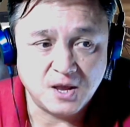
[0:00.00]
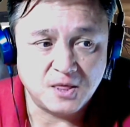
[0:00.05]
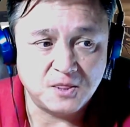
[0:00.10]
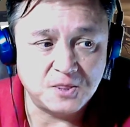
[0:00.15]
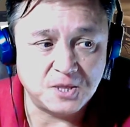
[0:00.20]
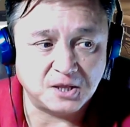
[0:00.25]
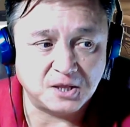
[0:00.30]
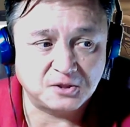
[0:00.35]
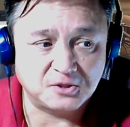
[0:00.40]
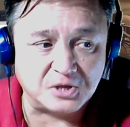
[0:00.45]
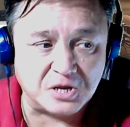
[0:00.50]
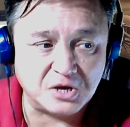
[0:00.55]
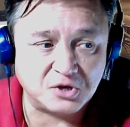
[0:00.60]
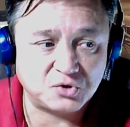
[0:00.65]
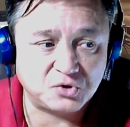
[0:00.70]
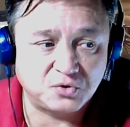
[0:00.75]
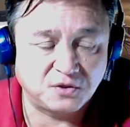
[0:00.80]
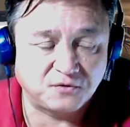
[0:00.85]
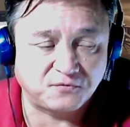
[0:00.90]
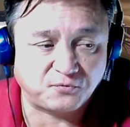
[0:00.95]
The link
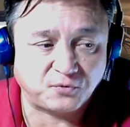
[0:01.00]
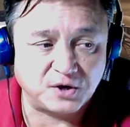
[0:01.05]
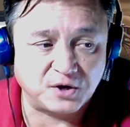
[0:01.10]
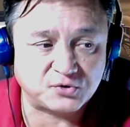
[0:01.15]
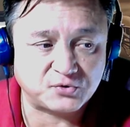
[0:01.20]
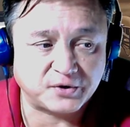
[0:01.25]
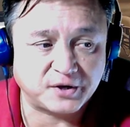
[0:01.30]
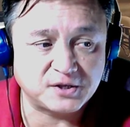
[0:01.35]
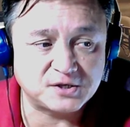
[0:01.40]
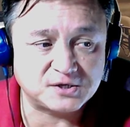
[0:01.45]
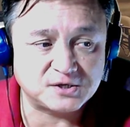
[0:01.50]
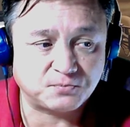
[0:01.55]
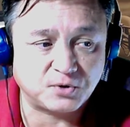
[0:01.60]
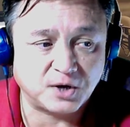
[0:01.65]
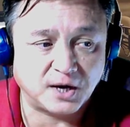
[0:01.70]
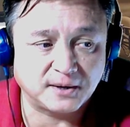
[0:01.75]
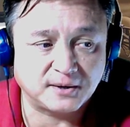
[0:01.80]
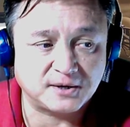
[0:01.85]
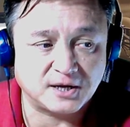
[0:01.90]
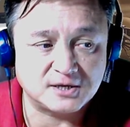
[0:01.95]
to the free trial is at
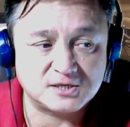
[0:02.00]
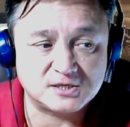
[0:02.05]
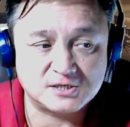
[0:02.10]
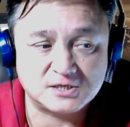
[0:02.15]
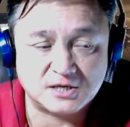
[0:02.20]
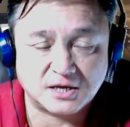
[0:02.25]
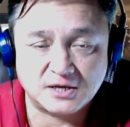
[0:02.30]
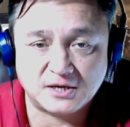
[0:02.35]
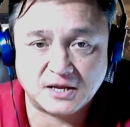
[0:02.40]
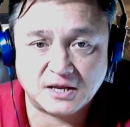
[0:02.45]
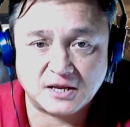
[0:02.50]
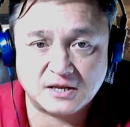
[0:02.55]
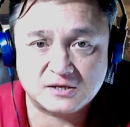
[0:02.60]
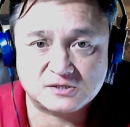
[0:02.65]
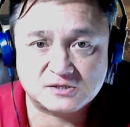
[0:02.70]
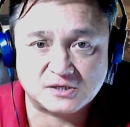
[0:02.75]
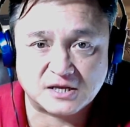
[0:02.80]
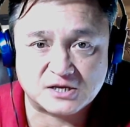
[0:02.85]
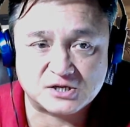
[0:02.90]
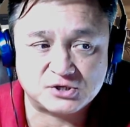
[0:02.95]

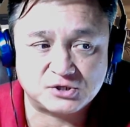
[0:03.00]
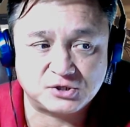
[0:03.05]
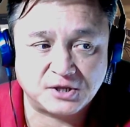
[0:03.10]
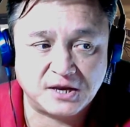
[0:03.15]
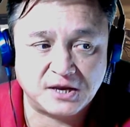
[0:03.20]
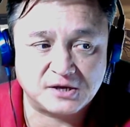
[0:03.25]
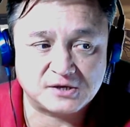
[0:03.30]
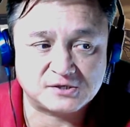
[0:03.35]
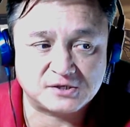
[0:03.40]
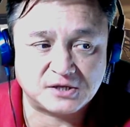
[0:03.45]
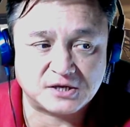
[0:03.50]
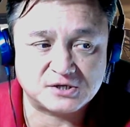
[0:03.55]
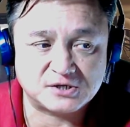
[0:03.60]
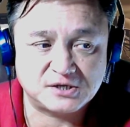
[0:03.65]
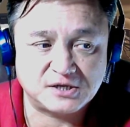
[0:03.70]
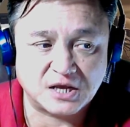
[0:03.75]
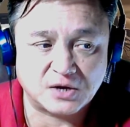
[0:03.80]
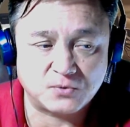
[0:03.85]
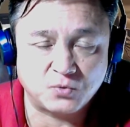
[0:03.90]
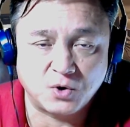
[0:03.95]

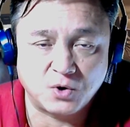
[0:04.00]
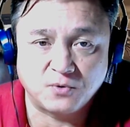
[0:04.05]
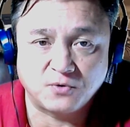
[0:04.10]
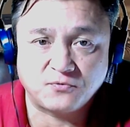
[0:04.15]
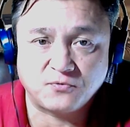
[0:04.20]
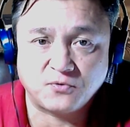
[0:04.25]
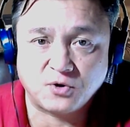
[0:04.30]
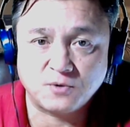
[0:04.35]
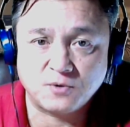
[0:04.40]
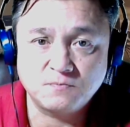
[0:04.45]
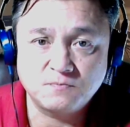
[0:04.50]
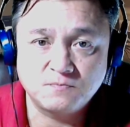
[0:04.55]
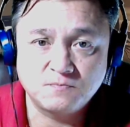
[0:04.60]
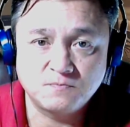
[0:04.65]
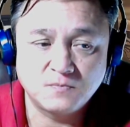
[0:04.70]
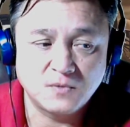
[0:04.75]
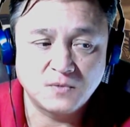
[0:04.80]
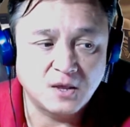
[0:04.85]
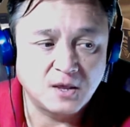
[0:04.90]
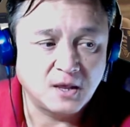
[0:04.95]
primeconstants.net/link/getRoboForm.
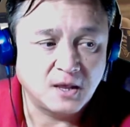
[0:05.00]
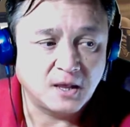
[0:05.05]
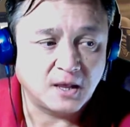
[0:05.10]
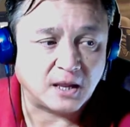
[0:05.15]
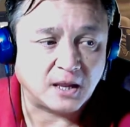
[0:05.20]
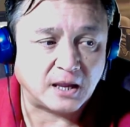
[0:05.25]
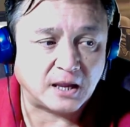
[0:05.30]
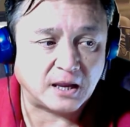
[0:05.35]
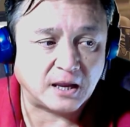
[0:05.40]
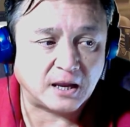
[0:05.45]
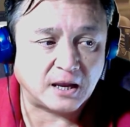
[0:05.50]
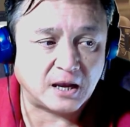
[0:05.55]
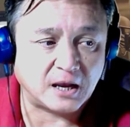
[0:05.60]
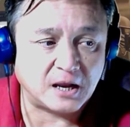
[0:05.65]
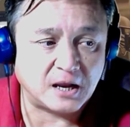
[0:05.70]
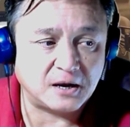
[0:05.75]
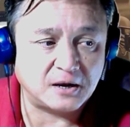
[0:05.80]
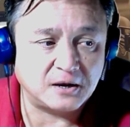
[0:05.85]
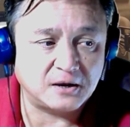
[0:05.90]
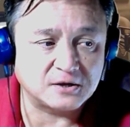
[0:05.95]

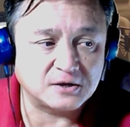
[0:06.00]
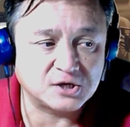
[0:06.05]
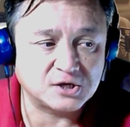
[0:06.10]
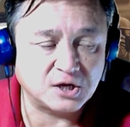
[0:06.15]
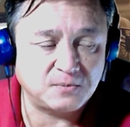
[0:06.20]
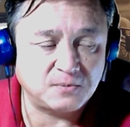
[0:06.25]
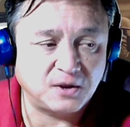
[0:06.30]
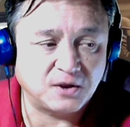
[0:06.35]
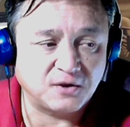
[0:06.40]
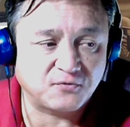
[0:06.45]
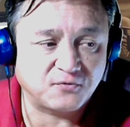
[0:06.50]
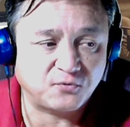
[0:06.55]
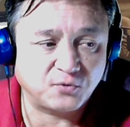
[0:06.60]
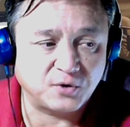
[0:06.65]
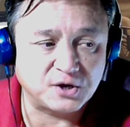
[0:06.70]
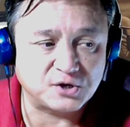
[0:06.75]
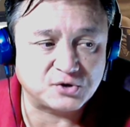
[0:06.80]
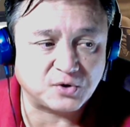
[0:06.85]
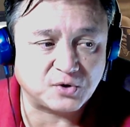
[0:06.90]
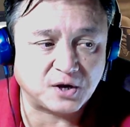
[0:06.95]
And that's going to a
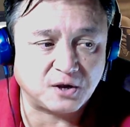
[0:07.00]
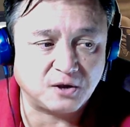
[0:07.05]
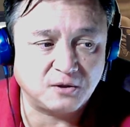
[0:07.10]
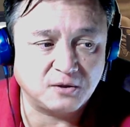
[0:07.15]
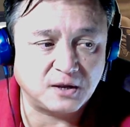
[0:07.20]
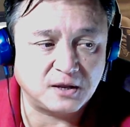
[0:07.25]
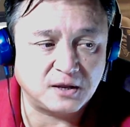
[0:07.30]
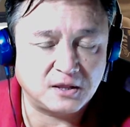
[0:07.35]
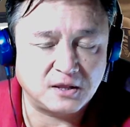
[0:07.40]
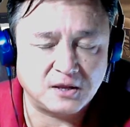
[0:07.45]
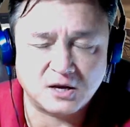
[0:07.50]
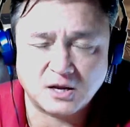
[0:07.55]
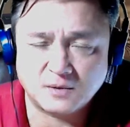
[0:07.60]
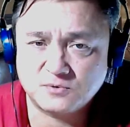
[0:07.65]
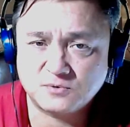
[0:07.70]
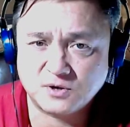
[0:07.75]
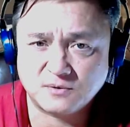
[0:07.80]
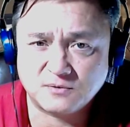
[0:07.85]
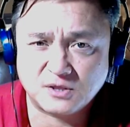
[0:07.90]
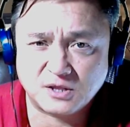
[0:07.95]
free trial, and then
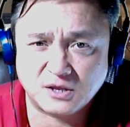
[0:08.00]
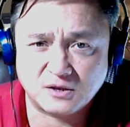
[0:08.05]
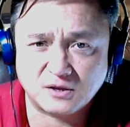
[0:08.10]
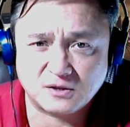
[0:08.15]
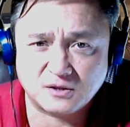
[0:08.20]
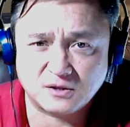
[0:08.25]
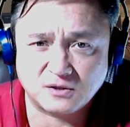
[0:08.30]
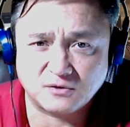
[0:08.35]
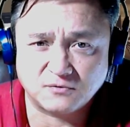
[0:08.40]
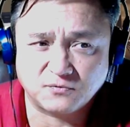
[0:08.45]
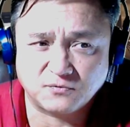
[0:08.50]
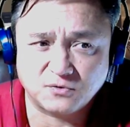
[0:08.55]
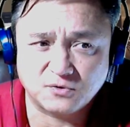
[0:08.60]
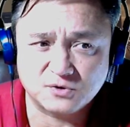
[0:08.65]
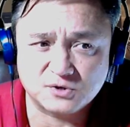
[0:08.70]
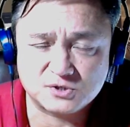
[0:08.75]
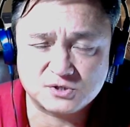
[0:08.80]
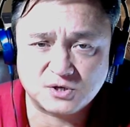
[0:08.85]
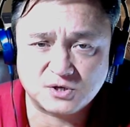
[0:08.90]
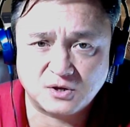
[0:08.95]
up to, I think, the
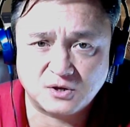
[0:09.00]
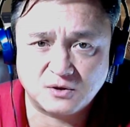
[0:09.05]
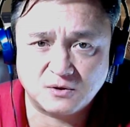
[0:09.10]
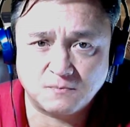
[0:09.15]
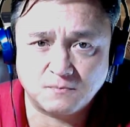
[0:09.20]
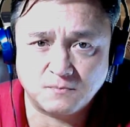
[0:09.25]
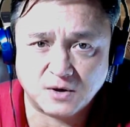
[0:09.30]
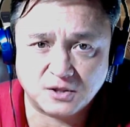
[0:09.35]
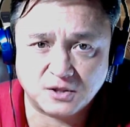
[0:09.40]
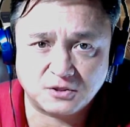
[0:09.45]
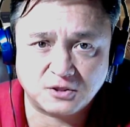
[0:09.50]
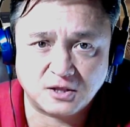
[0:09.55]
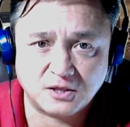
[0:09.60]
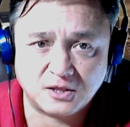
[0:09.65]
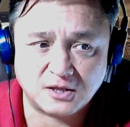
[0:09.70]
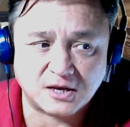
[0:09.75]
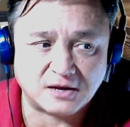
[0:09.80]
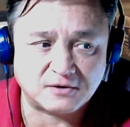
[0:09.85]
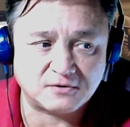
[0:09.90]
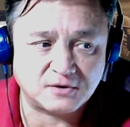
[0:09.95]
first month,
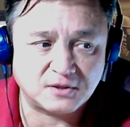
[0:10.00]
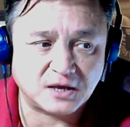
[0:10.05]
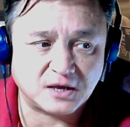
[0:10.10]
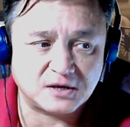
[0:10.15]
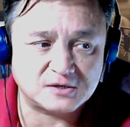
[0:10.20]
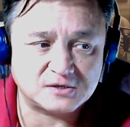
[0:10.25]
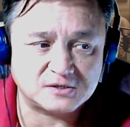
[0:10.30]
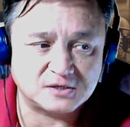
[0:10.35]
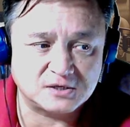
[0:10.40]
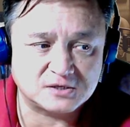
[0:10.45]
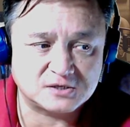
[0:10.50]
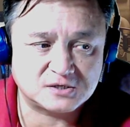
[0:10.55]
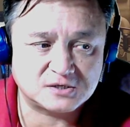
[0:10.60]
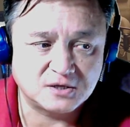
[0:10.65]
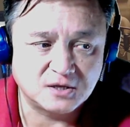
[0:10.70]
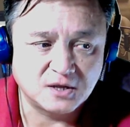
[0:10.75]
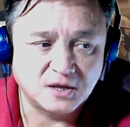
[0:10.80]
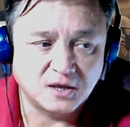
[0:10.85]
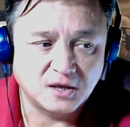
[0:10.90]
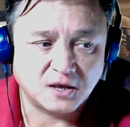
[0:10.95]
and then after that, it's
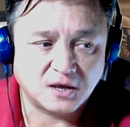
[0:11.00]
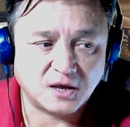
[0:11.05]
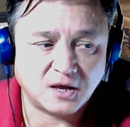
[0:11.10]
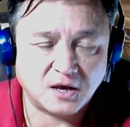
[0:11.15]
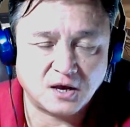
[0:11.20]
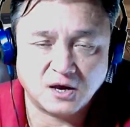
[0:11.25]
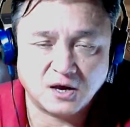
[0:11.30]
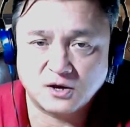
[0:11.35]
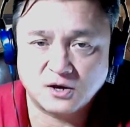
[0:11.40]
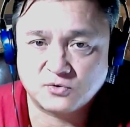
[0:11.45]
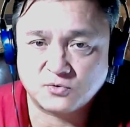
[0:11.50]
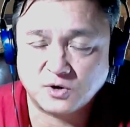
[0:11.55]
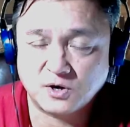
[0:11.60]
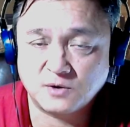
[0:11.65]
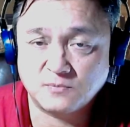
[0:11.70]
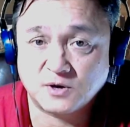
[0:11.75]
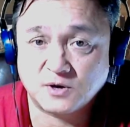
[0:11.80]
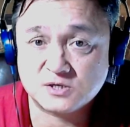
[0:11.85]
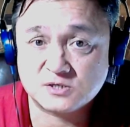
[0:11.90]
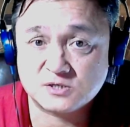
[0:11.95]

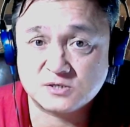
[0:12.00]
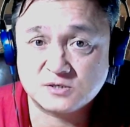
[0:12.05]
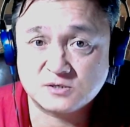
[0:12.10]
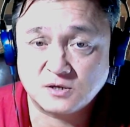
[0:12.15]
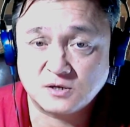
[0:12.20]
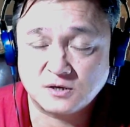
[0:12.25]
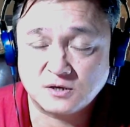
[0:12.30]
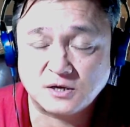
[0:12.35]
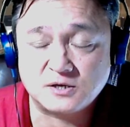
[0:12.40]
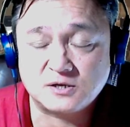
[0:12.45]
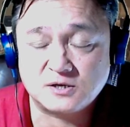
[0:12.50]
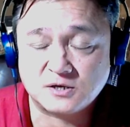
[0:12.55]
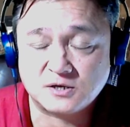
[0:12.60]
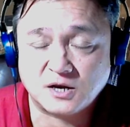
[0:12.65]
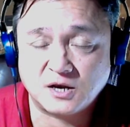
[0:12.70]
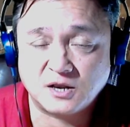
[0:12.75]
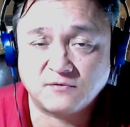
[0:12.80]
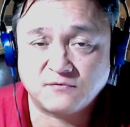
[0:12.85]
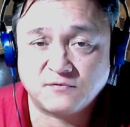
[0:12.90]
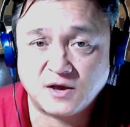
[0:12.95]
$20,
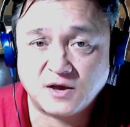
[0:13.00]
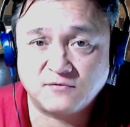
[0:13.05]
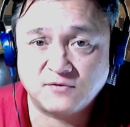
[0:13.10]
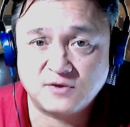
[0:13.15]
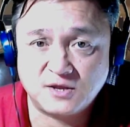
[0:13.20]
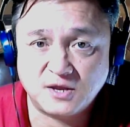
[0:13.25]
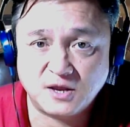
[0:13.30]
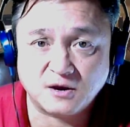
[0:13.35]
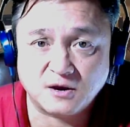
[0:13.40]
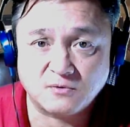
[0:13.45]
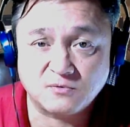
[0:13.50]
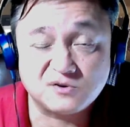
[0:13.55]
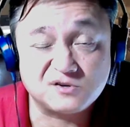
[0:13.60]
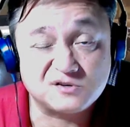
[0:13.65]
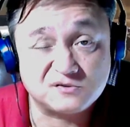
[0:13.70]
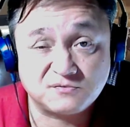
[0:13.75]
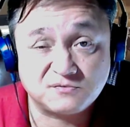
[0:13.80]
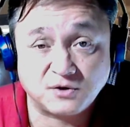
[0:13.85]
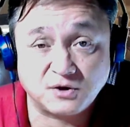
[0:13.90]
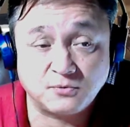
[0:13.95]
$19.95 a year, which
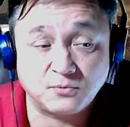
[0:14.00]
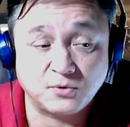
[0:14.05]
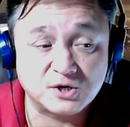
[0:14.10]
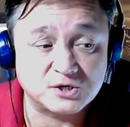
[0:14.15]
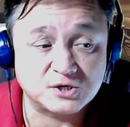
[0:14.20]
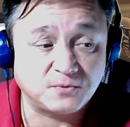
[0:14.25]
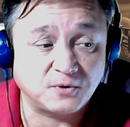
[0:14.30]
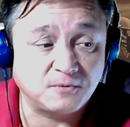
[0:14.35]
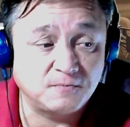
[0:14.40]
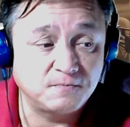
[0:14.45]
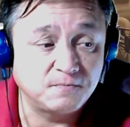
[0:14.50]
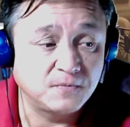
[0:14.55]
is very reasonable.